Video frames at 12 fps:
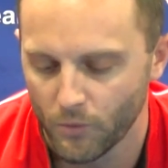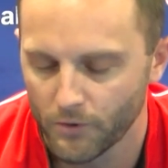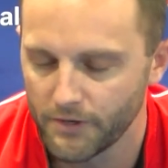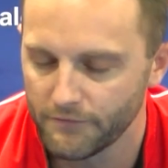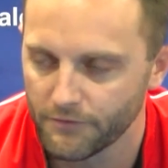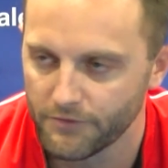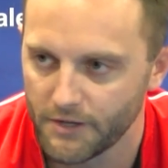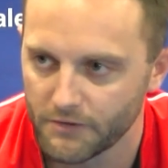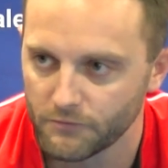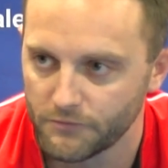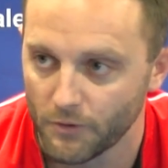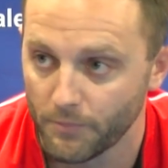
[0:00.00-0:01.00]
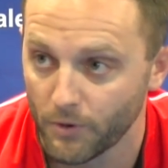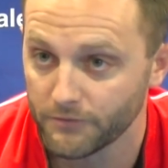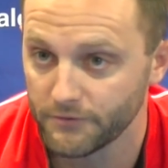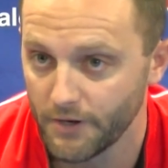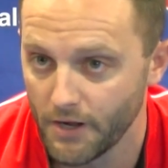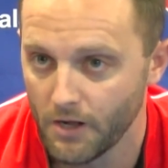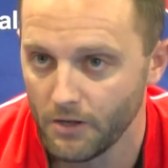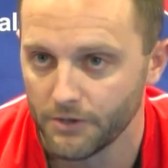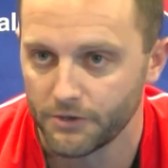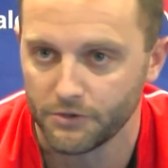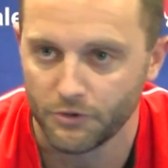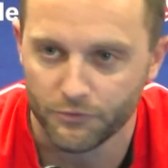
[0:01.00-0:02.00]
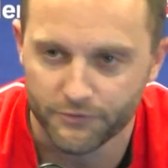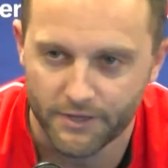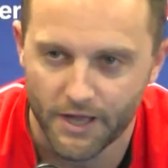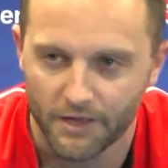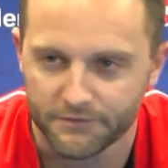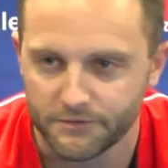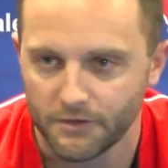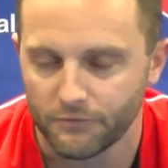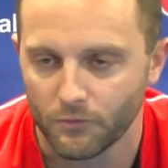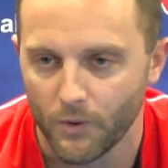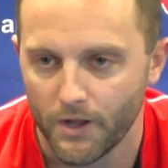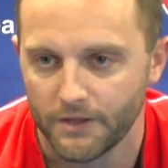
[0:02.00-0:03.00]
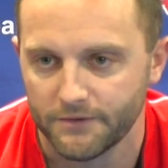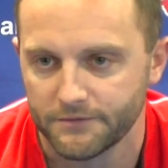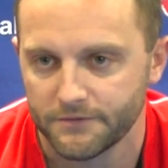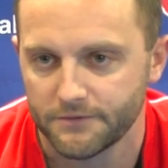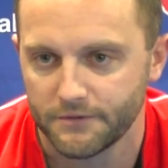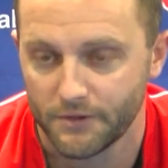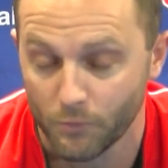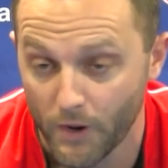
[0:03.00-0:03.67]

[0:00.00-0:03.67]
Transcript: more different things with our personnel and using guys in different ways